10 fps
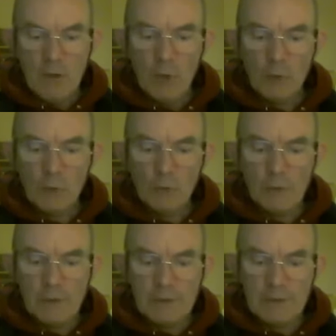O
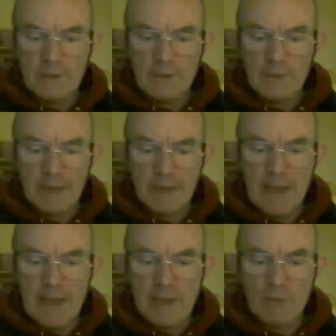Lord, the
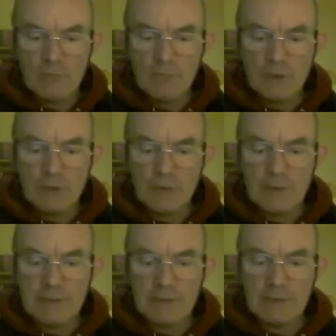King
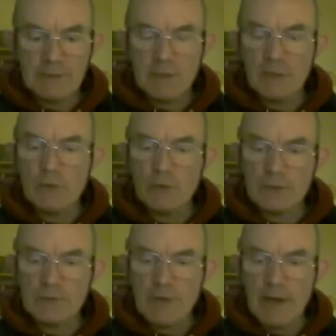rejoices in your
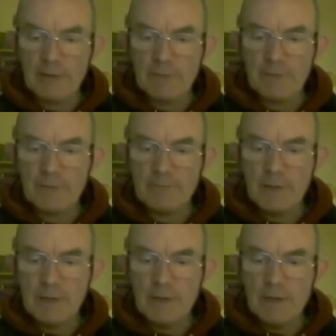strength.
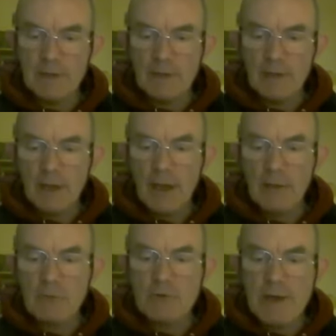
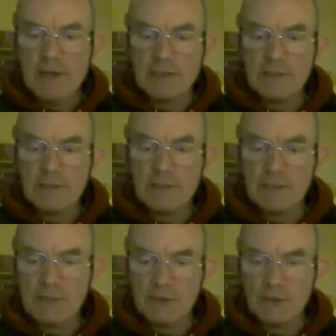How great is
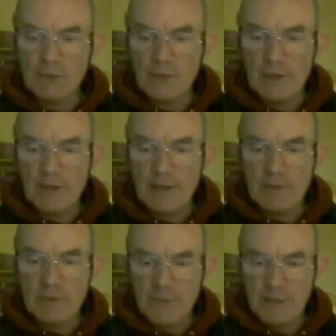his joy
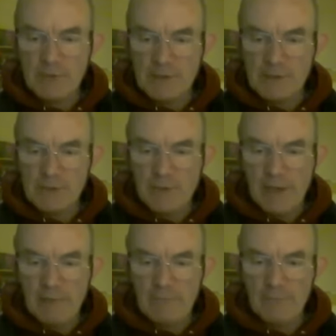in the victories you
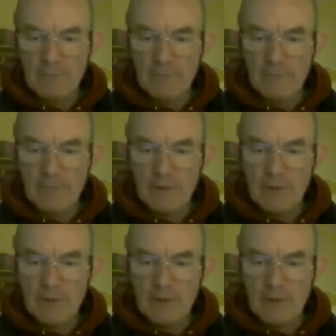give!
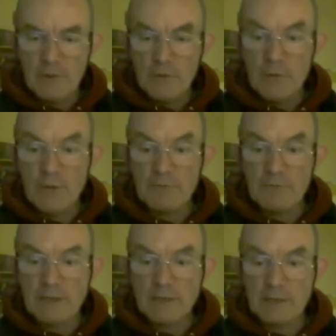You have
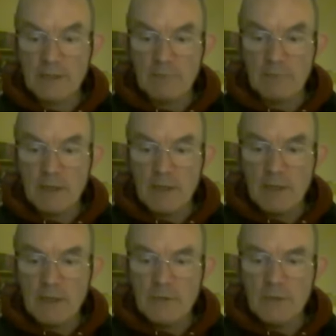granted him
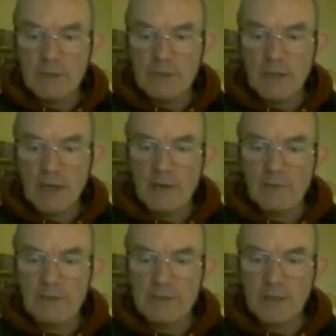the desire
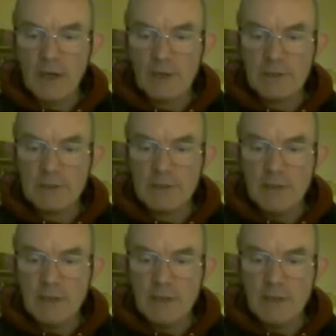of his heart